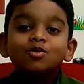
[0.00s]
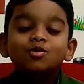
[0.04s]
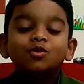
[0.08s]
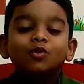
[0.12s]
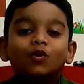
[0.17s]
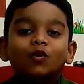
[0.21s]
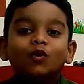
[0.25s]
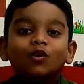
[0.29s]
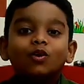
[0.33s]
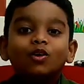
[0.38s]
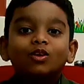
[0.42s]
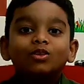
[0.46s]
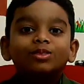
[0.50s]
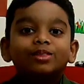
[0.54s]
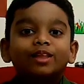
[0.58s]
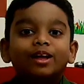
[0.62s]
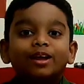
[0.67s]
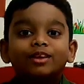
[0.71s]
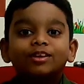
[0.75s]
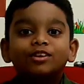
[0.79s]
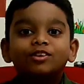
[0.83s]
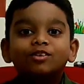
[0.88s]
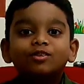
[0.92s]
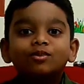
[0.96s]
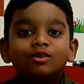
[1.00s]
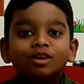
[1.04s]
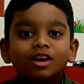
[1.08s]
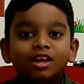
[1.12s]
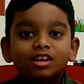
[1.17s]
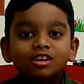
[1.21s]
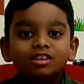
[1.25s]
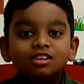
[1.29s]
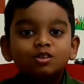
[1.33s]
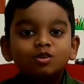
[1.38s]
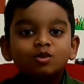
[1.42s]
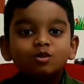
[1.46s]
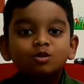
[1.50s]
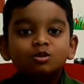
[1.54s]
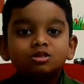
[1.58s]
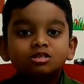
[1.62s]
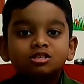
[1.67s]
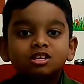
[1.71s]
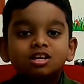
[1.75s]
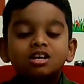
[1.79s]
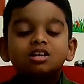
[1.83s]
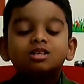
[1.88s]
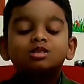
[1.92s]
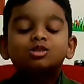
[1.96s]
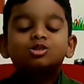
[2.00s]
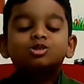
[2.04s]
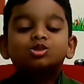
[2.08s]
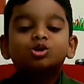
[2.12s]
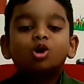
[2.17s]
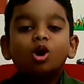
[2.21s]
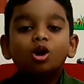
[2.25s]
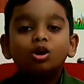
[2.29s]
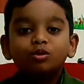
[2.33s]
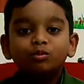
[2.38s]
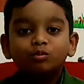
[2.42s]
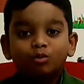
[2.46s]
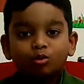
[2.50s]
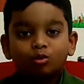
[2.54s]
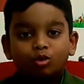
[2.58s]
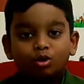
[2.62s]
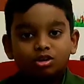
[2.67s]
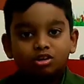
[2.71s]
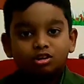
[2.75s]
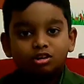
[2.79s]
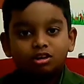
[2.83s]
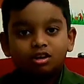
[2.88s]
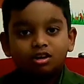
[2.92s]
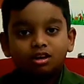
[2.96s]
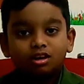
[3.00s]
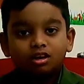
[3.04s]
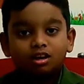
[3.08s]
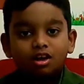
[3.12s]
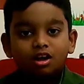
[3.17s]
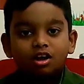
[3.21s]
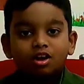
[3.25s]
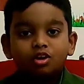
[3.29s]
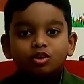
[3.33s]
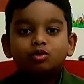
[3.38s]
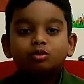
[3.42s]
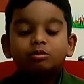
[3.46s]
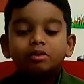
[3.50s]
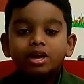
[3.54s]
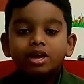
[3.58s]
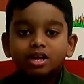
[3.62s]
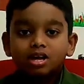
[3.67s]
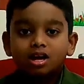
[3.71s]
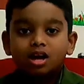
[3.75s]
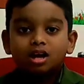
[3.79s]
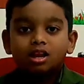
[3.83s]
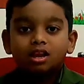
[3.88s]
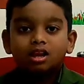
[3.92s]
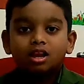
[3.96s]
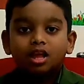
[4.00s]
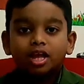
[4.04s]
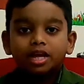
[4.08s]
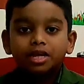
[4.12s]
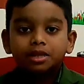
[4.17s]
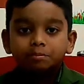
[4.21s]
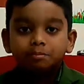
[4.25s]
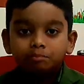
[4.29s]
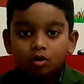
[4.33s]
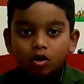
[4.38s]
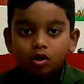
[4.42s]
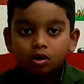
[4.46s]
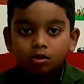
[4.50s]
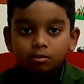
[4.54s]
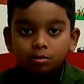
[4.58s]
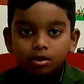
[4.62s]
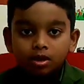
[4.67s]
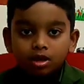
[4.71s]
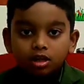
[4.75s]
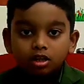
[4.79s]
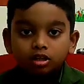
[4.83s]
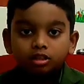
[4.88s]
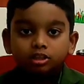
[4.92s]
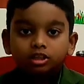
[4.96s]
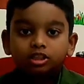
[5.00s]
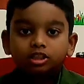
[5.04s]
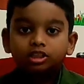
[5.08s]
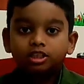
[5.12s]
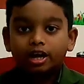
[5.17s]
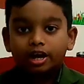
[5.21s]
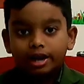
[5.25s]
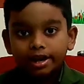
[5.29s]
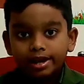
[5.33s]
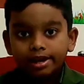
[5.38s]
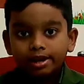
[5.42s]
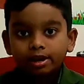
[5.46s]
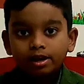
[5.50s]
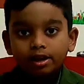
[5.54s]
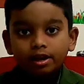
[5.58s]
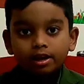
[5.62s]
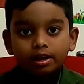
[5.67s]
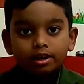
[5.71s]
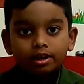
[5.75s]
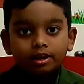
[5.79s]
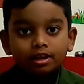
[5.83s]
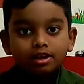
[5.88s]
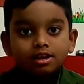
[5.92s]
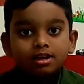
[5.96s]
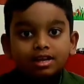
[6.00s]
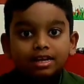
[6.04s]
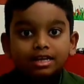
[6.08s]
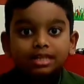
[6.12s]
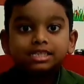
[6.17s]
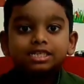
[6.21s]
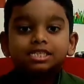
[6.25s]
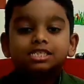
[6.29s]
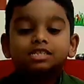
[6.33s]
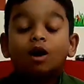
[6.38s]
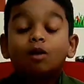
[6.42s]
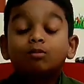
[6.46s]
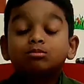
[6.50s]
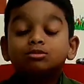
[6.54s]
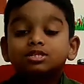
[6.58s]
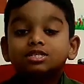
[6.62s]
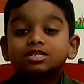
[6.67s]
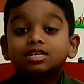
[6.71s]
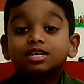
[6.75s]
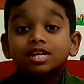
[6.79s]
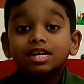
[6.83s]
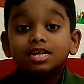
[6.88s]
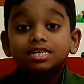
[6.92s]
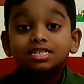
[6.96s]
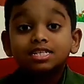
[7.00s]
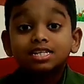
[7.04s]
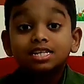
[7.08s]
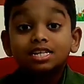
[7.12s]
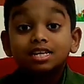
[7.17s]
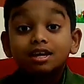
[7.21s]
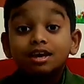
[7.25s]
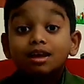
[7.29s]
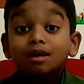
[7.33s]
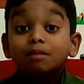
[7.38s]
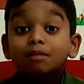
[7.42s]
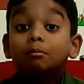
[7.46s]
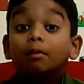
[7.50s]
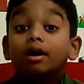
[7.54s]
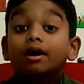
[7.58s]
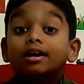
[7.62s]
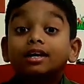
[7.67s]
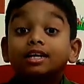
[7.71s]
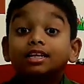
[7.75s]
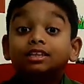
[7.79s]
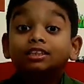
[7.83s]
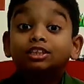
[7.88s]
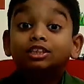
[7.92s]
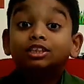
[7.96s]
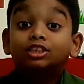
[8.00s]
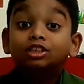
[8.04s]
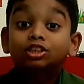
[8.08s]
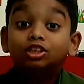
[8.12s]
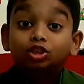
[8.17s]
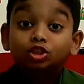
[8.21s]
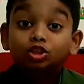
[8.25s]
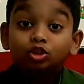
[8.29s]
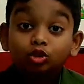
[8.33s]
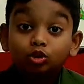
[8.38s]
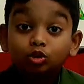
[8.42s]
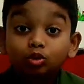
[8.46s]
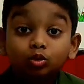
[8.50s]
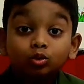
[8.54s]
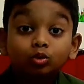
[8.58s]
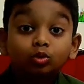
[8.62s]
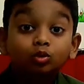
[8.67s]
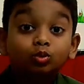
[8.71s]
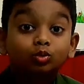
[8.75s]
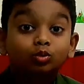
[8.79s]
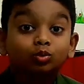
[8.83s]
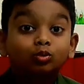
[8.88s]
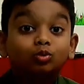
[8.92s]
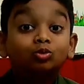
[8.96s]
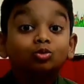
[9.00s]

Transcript: know that you can use salt water to make a light bulb shine? It sounds crazy, but it's true.